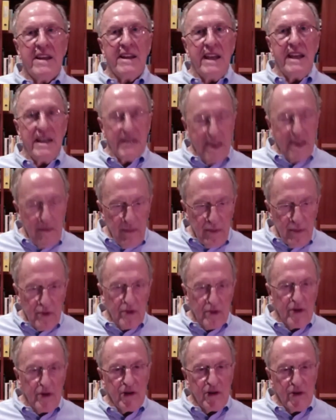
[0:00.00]
is
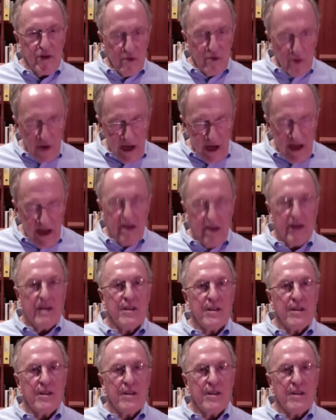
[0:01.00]
important to train